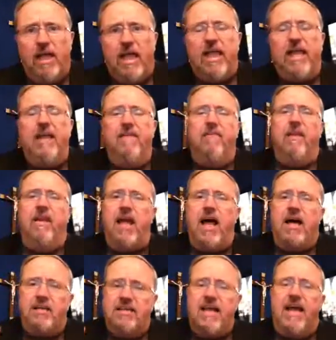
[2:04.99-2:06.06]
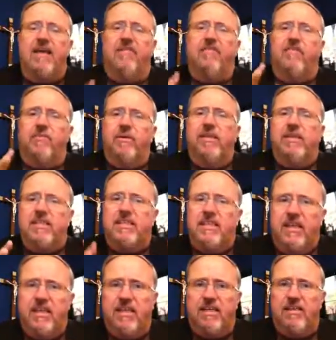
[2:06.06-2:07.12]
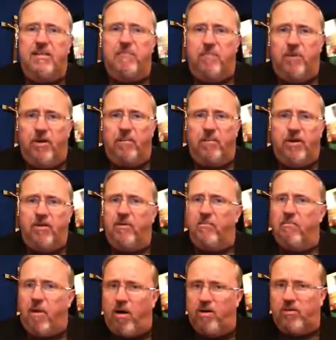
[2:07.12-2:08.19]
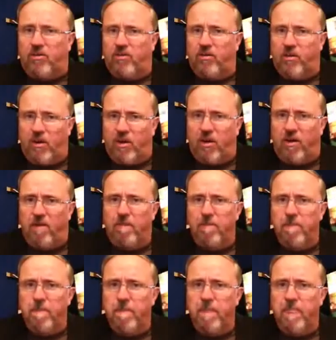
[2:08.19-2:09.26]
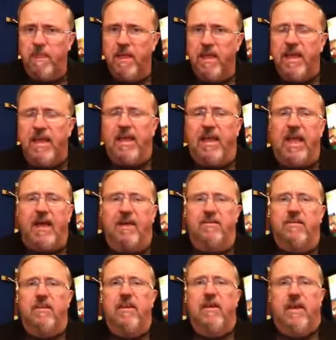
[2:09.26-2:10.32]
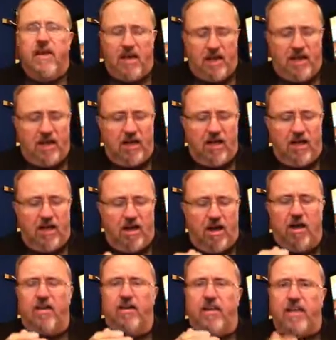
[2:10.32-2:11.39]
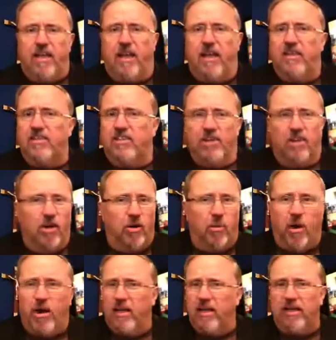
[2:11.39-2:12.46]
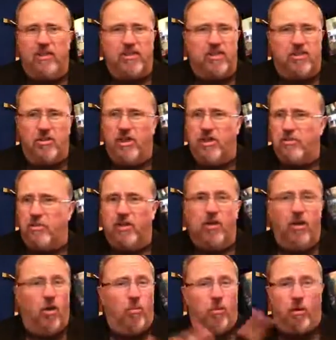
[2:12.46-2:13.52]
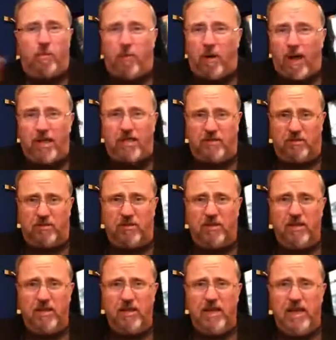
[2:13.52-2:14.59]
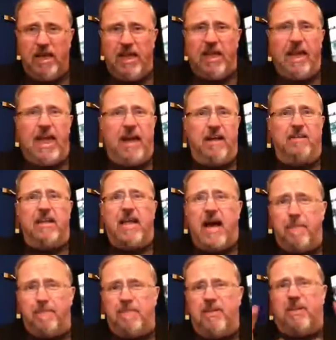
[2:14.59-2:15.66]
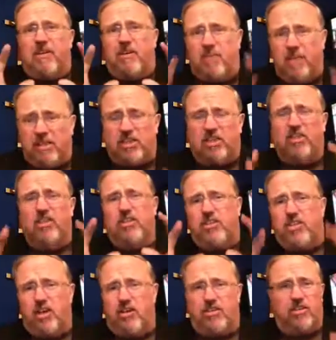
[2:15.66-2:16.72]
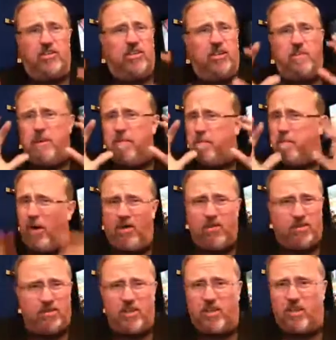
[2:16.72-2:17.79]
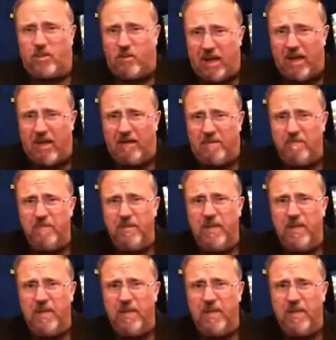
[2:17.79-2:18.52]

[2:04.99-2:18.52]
He even locked down three cities and put them under martial law. He allowed uh, honor killings to go on in the streets with no reprisals. He allowed Coptic Christian churches to be burnt to the ground.